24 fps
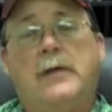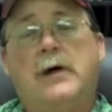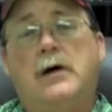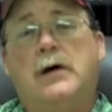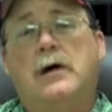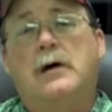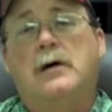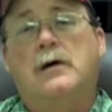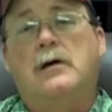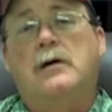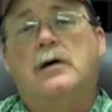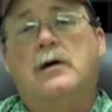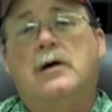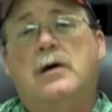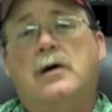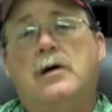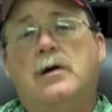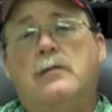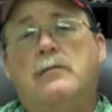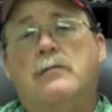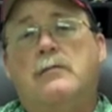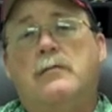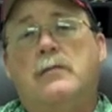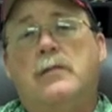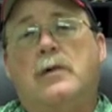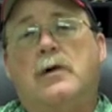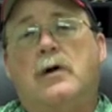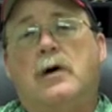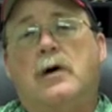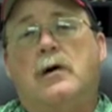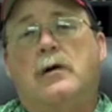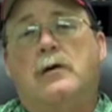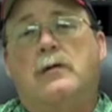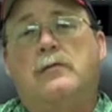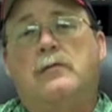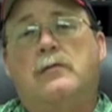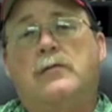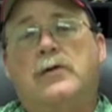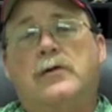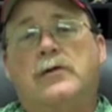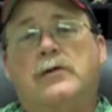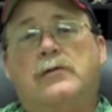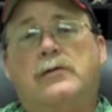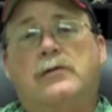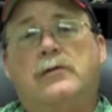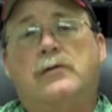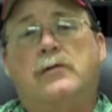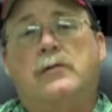Our
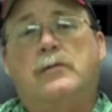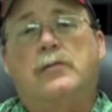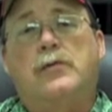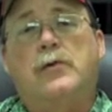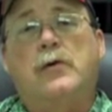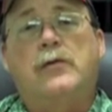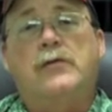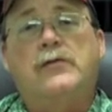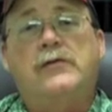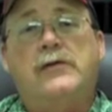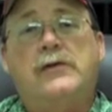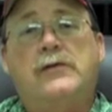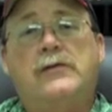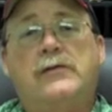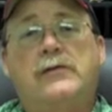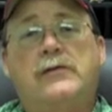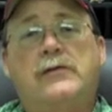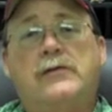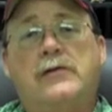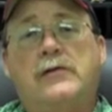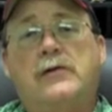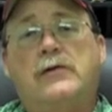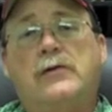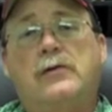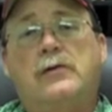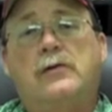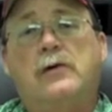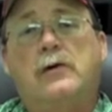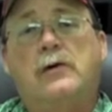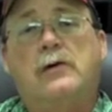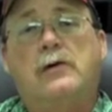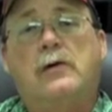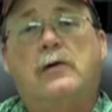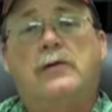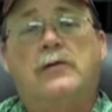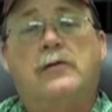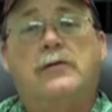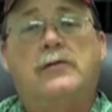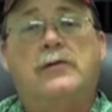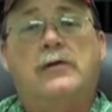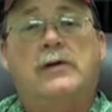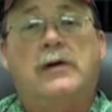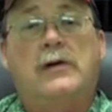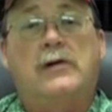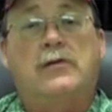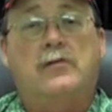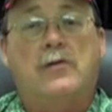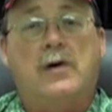rental proceeds are sent to our owners
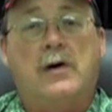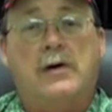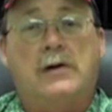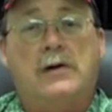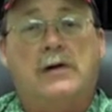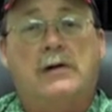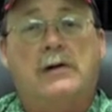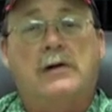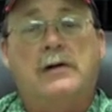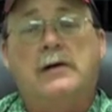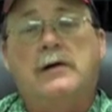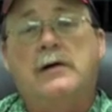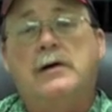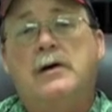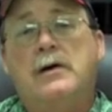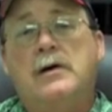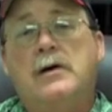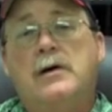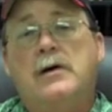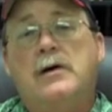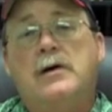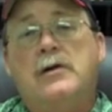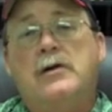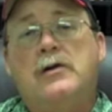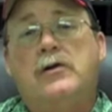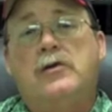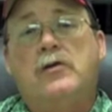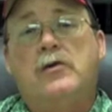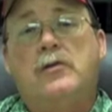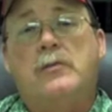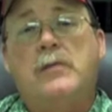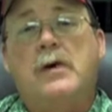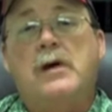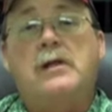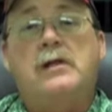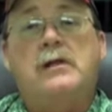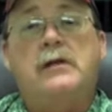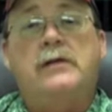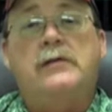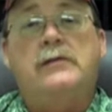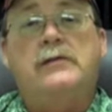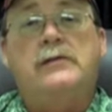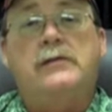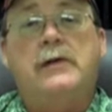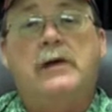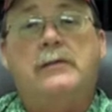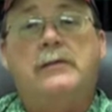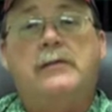electronically. Your monthly
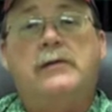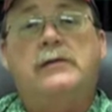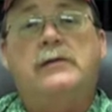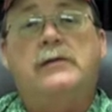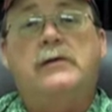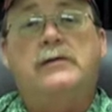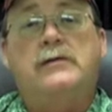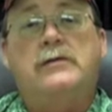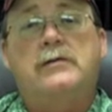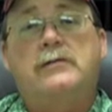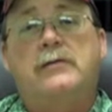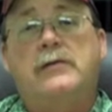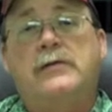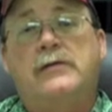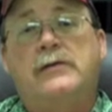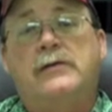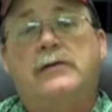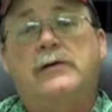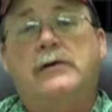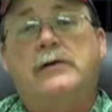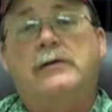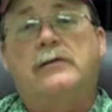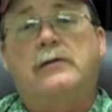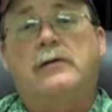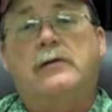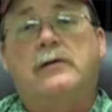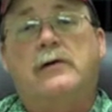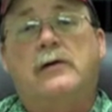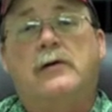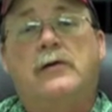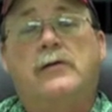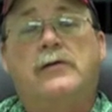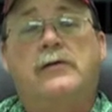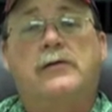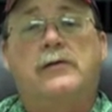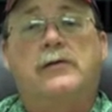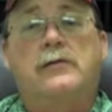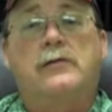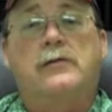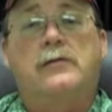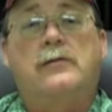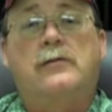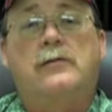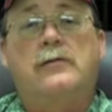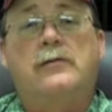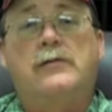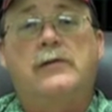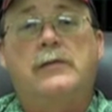statements that you receive are also
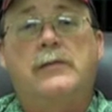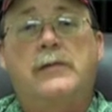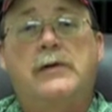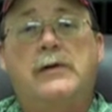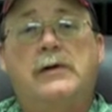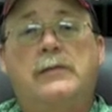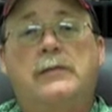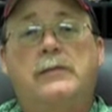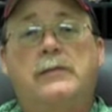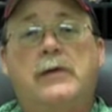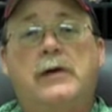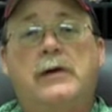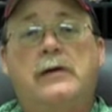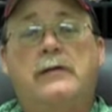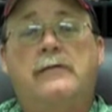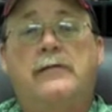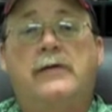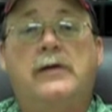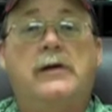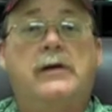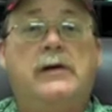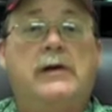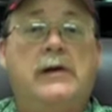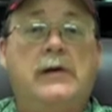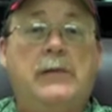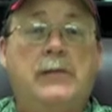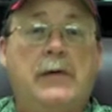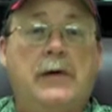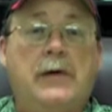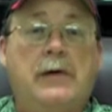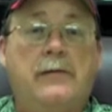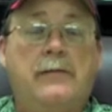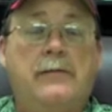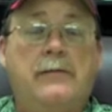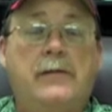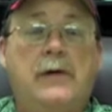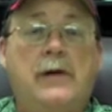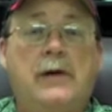submitted via email.